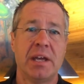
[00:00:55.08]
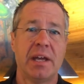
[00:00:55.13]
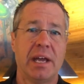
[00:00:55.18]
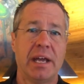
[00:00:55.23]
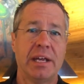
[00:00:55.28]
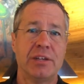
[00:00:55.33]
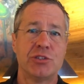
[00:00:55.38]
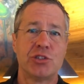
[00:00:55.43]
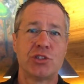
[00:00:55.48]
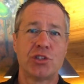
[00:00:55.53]

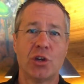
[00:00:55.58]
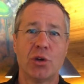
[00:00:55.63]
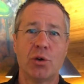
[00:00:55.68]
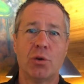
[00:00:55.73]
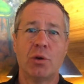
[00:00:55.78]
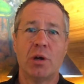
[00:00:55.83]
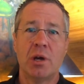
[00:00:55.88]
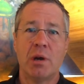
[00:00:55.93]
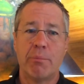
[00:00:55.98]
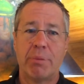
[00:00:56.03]
And
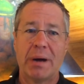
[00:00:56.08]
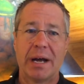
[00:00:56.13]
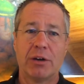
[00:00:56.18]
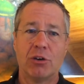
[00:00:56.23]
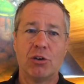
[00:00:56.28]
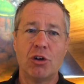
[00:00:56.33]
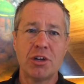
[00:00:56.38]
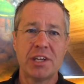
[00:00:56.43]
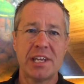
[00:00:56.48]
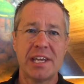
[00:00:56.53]
so by
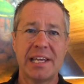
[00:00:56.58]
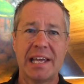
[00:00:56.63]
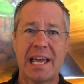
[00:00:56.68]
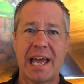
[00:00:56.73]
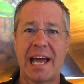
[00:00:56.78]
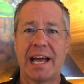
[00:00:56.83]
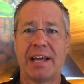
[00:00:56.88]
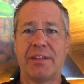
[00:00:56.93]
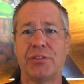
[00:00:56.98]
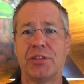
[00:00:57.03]
looking
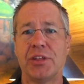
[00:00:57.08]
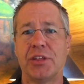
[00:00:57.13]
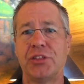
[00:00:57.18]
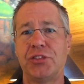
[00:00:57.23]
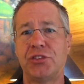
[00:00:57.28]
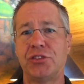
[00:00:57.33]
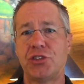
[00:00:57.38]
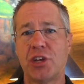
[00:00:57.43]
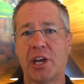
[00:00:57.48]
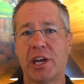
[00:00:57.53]
at the
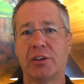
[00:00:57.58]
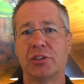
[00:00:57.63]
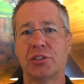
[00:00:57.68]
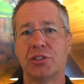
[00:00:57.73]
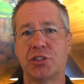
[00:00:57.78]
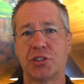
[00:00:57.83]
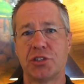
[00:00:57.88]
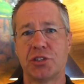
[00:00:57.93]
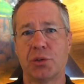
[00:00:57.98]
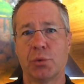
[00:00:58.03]

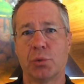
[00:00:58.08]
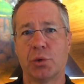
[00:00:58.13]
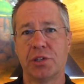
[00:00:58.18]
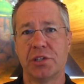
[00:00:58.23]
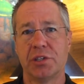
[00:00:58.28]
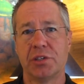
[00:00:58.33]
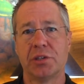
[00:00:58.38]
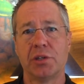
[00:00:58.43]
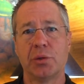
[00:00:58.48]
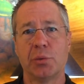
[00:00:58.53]
challenges that we're
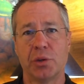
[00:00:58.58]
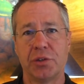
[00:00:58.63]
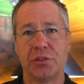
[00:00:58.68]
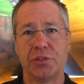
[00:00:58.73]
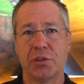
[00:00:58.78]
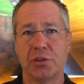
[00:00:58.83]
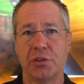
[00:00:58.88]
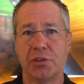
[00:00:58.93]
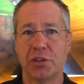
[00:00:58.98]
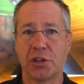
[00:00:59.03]
dealing with
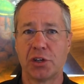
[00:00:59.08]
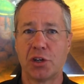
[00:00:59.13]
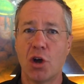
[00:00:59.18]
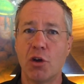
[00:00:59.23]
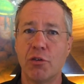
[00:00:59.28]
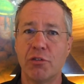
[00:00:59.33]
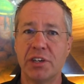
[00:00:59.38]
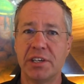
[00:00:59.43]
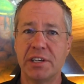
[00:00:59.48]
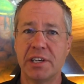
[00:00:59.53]
during the
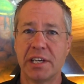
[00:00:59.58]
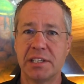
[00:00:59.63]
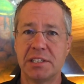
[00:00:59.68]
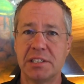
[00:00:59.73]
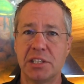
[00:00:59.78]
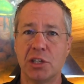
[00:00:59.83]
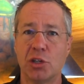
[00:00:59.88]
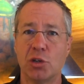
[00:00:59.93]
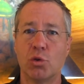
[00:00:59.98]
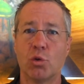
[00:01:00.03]

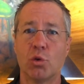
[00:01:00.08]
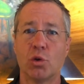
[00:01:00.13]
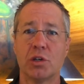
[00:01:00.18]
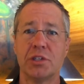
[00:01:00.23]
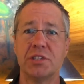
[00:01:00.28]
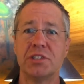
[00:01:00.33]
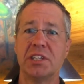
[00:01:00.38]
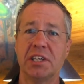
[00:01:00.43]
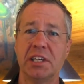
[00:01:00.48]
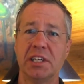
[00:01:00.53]
COVID-19
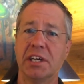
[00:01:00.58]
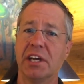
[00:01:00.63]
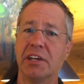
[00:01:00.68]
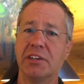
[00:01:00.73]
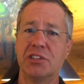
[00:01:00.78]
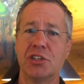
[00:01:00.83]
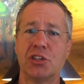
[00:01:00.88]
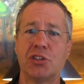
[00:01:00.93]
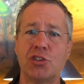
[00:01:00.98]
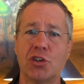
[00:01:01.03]
quarantine
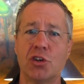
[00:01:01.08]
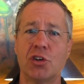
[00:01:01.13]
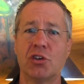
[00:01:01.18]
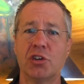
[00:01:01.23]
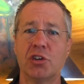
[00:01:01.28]
and digital